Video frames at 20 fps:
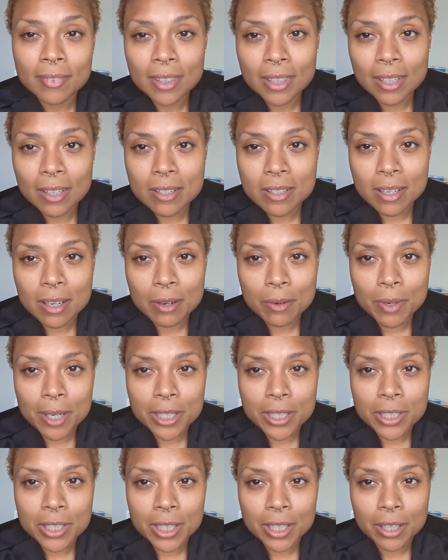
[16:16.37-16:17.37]
There's
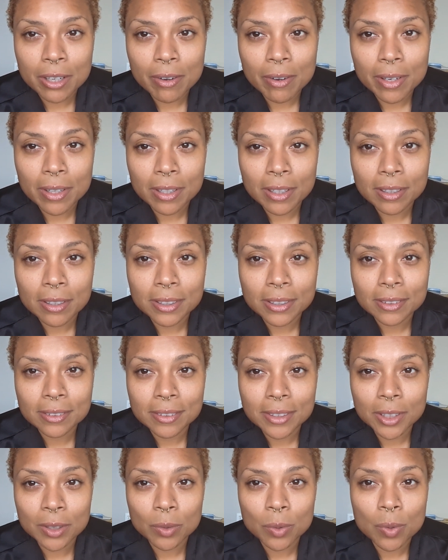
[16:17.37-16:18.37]
always shit going on.
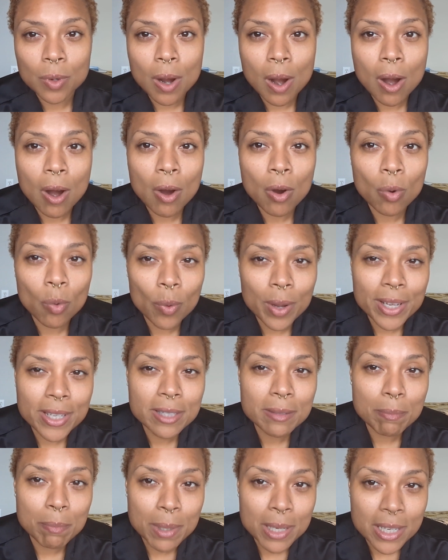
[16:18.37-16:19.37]
There will
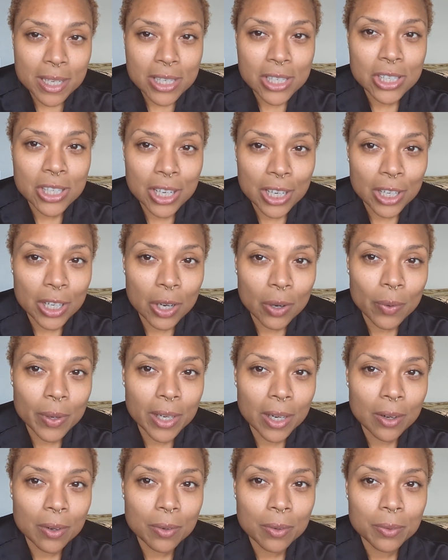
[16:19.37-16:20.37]
always be shit going
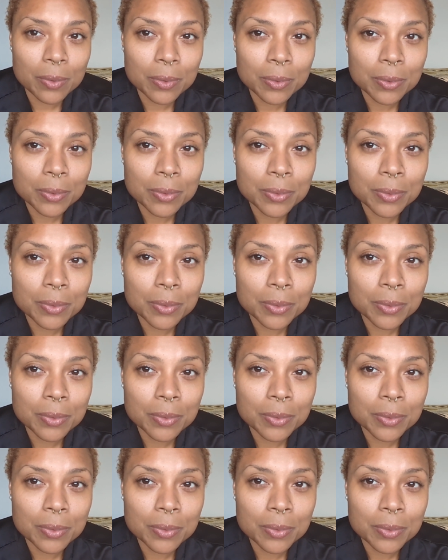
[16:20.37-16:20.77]
on.